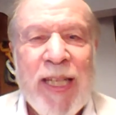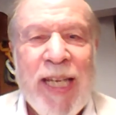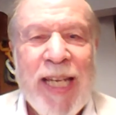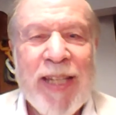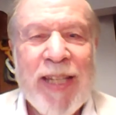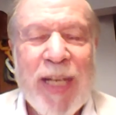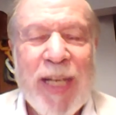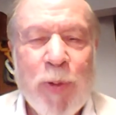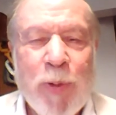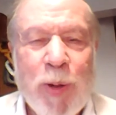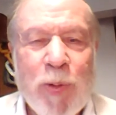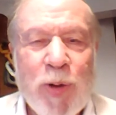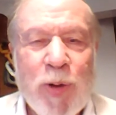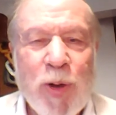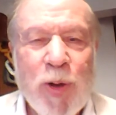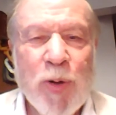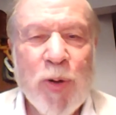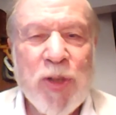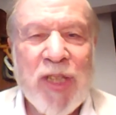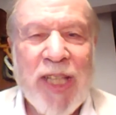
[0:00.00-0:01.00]
and that we would
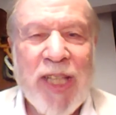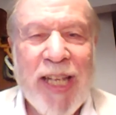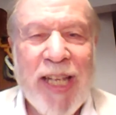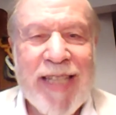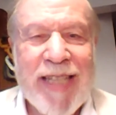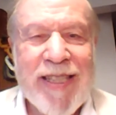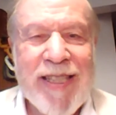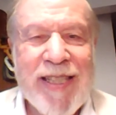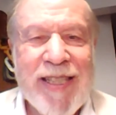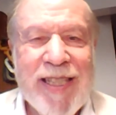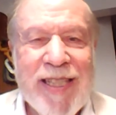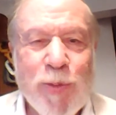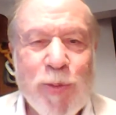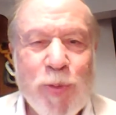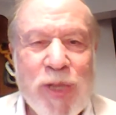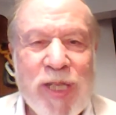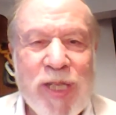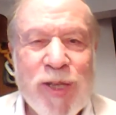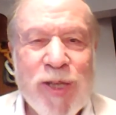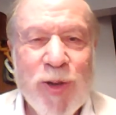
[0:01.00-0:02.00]
hold classes it
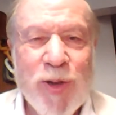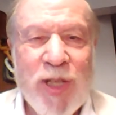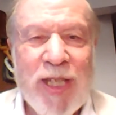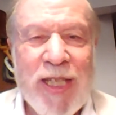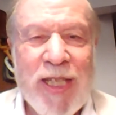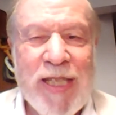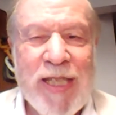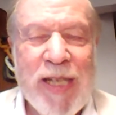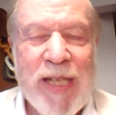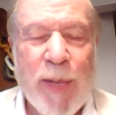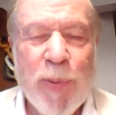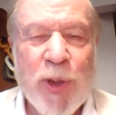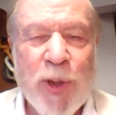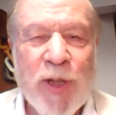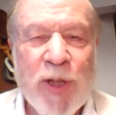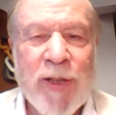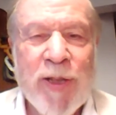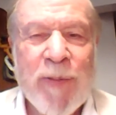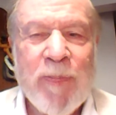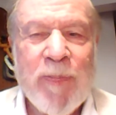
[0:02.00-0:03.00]
was during the summer